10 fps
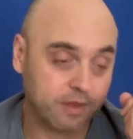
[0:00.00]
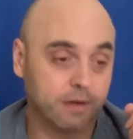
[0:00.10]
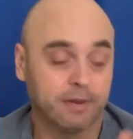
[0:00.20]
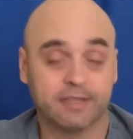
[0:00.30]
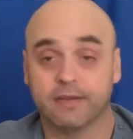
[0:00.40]

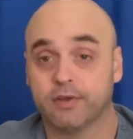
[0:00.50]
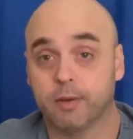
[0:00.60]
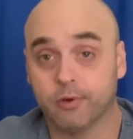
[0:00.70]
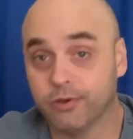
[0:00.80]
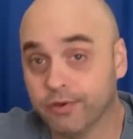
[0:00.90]
About to have a
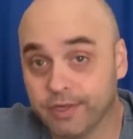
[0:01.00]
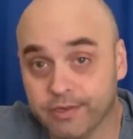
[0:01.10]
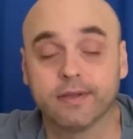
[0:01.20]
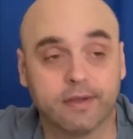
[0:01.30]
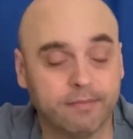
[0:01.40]
couple
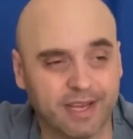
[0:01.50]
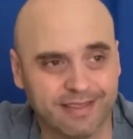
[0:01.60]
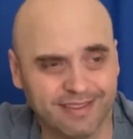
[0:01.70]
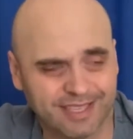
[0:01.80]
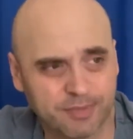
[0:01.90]
cookies. I mean, I
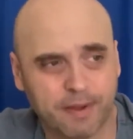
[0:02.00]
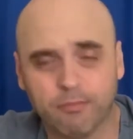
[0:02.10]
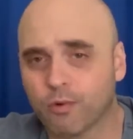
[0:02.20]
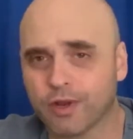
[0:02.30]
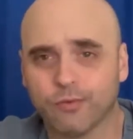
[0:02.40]
think that's my
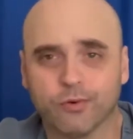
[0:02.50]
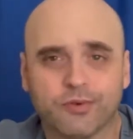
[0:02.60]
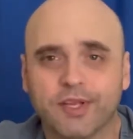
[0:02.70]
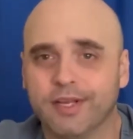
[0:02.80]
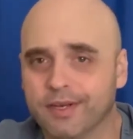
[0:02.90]
morning
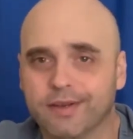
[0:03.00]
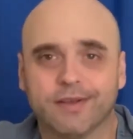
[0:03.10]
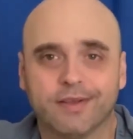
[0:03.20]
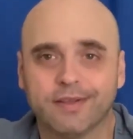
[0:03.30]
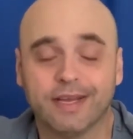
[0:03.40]
routine.
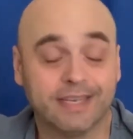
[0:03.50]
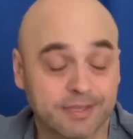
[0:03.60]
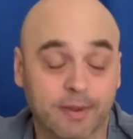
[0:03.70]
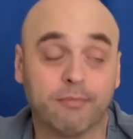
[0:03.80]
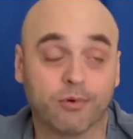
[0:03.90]
That is
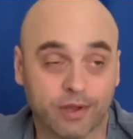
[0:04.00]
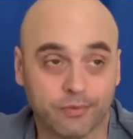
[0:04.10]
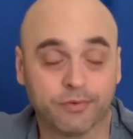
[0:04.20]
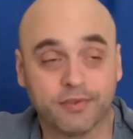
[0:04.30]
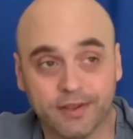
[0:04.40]
my morning
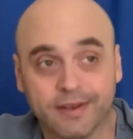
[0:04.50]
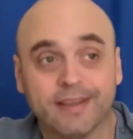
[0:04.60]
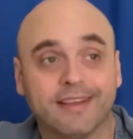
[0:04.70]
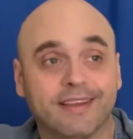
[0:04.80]
routine.